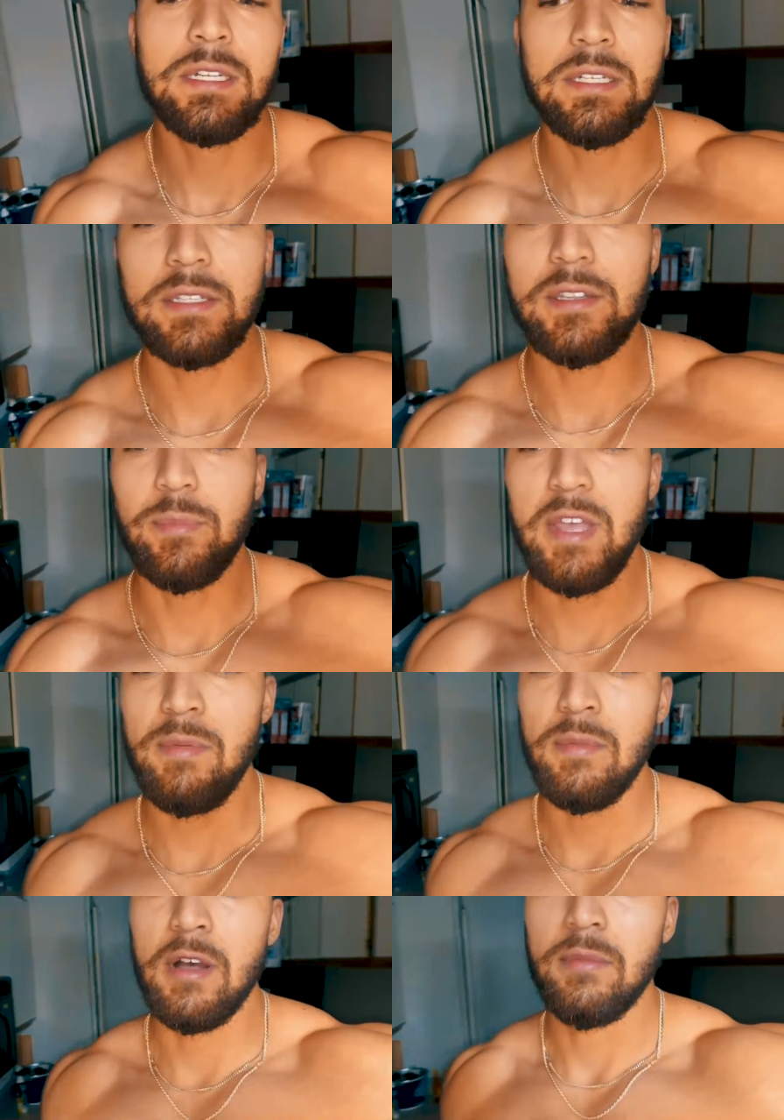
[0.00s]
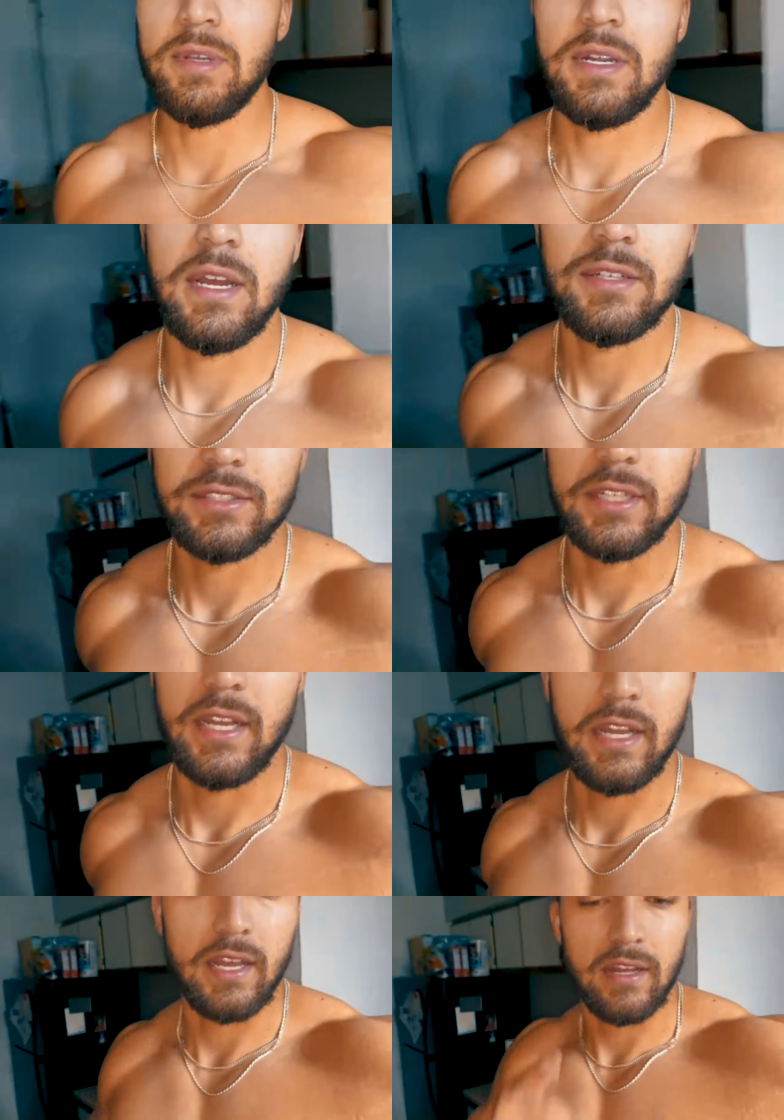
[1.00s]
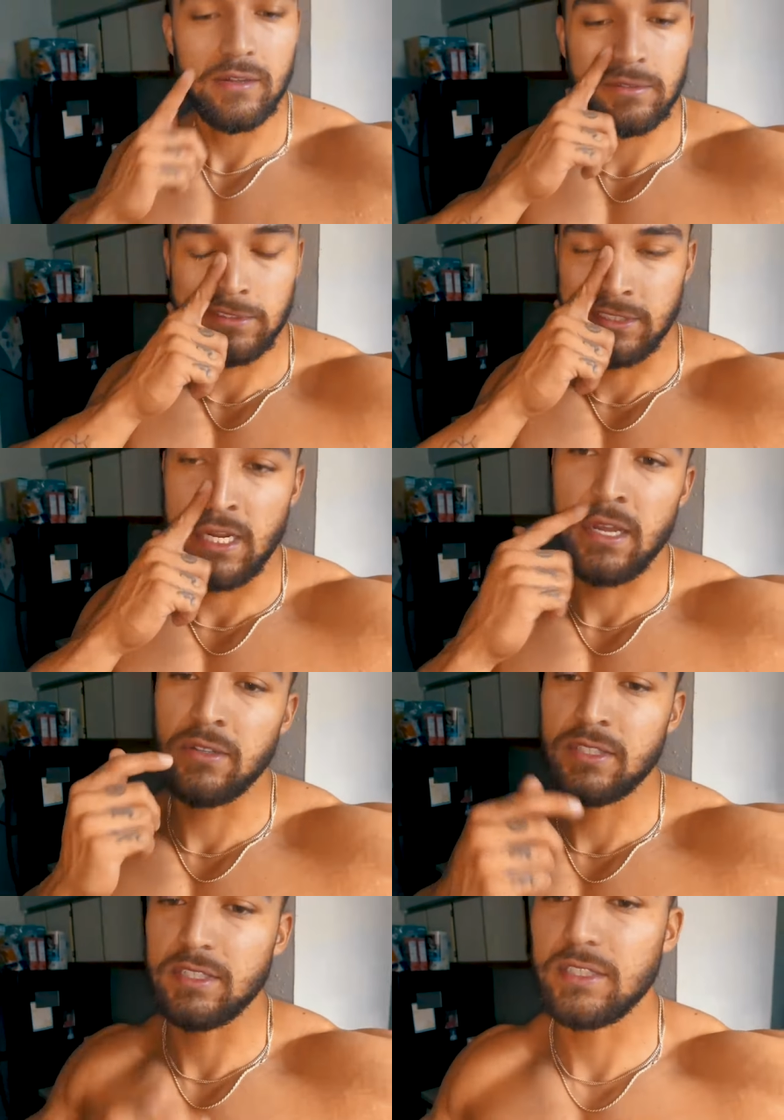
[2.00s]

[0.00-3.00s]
Then the baby mama and I are just gonna hang out because Daniel's son's